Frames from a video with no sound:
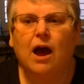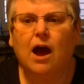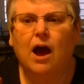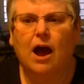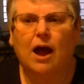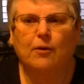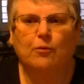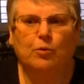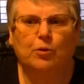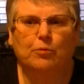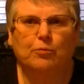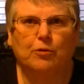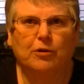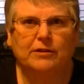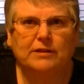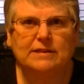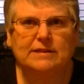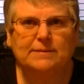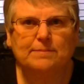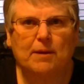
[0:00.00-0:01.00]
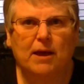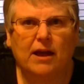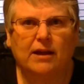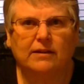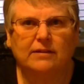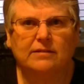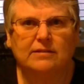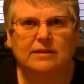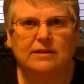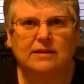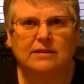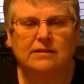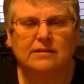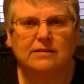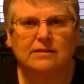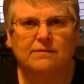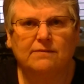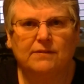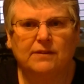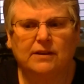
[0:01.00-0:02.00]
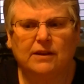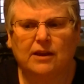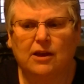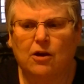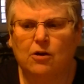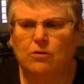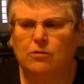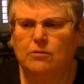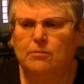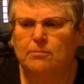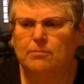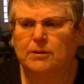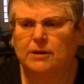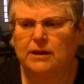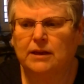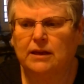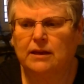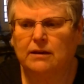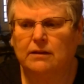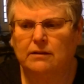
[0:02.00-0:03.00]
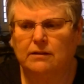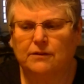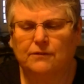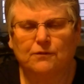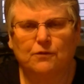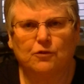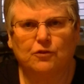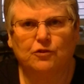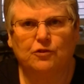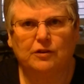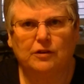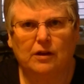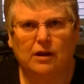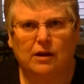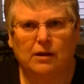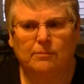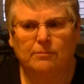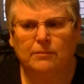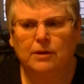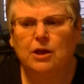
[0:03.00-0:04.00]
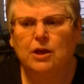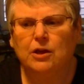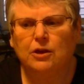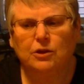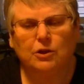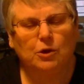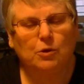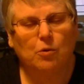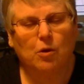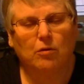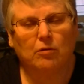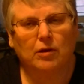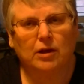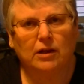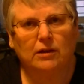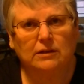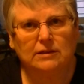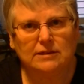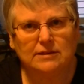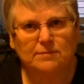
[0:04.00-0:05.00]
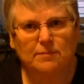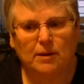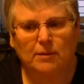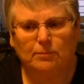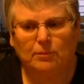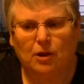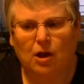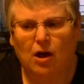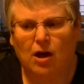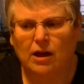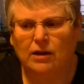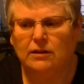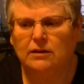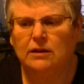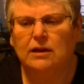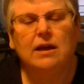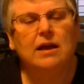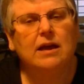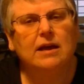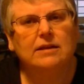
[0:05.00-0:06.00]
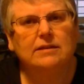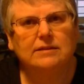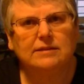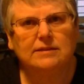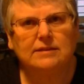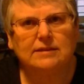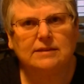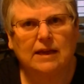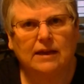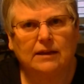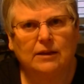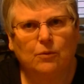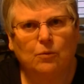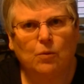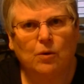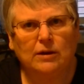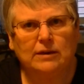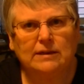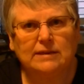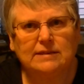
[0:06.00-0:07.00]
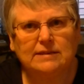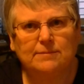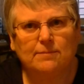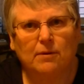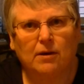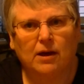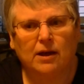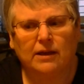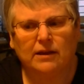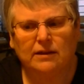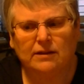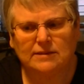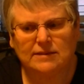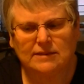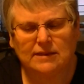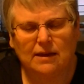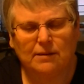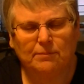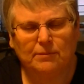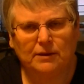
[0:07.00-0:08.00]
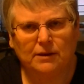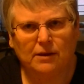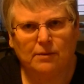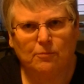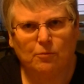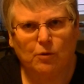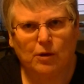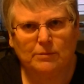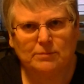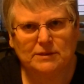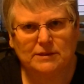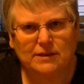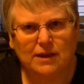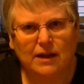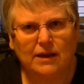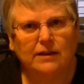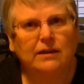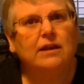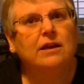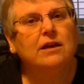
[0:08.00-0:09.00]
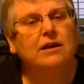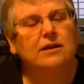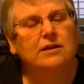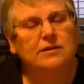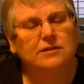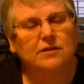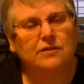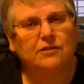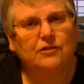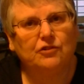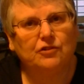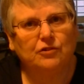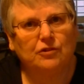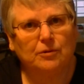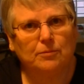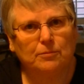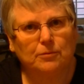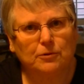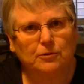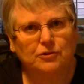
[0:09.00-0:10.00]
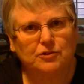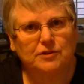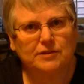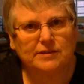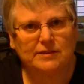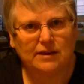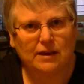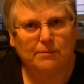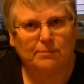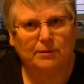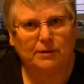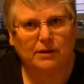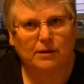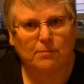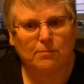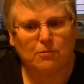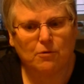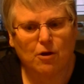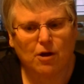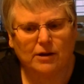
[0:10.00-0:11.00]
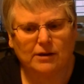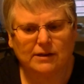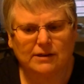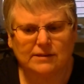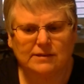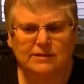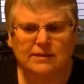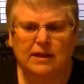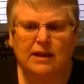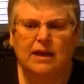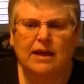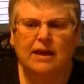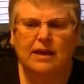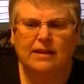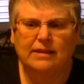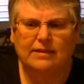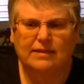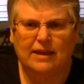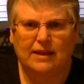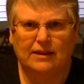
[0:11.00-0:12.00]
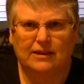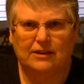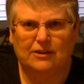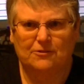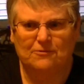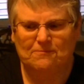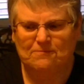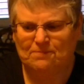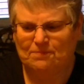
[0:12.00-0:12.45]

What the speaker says: I will bring this back at the end of the video, but again, the first URL is my blog. The second one is my Stampin' Up! Website, so that you can purchase Stampin' Up! Products. Thank you.